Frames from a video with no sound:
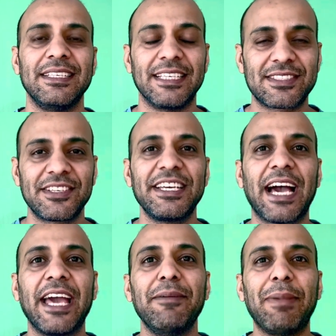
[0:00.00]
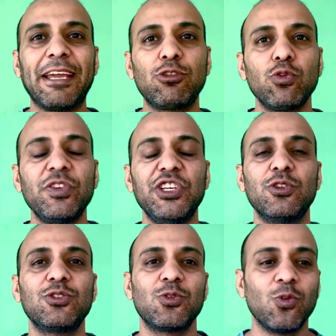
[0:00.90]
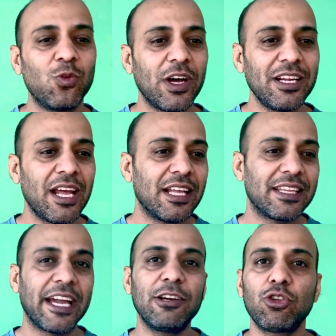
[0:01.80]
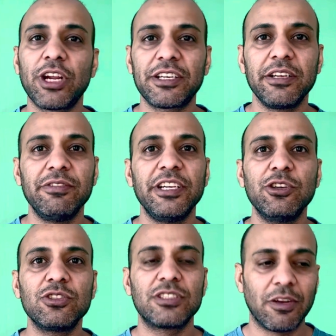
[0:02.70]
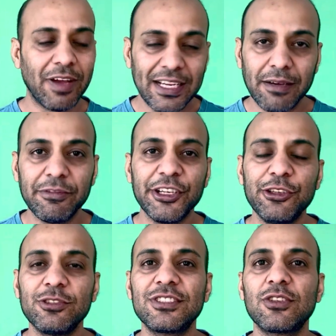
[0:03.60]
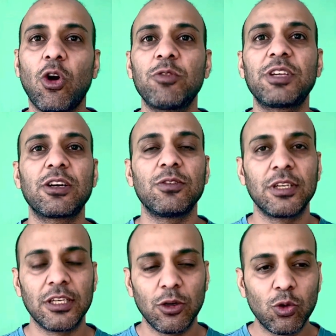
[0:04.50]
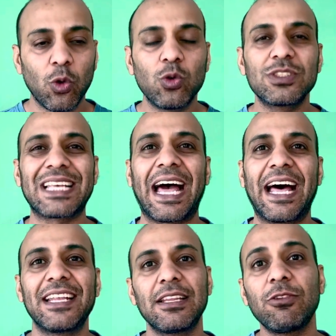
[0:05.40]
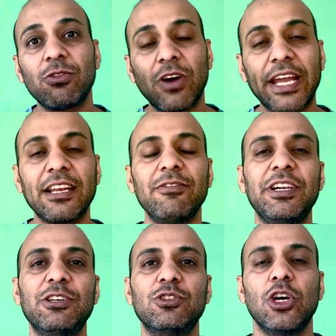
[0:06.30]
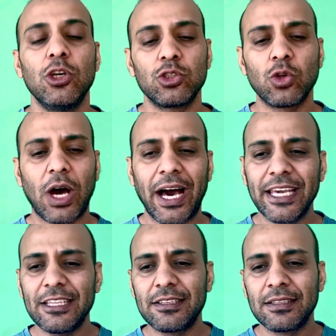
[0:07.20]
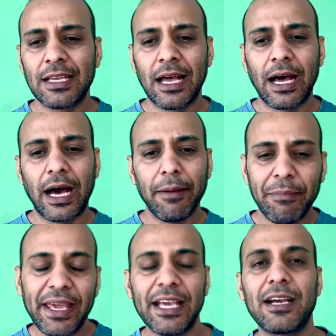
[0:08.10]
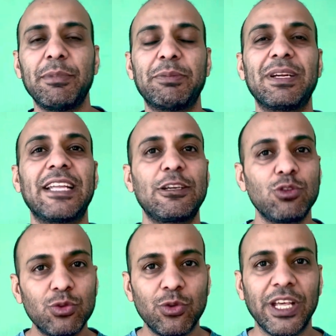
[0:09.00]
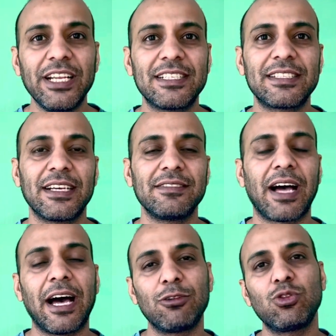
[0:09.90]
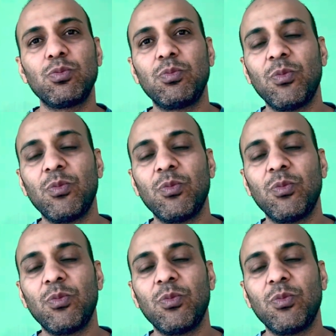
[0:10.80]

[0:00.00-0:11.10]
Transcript: Yesterday I made two videos. One, the introductory videos, the welcome videos of the course, and the final video. So I make a commitment that today itself I have to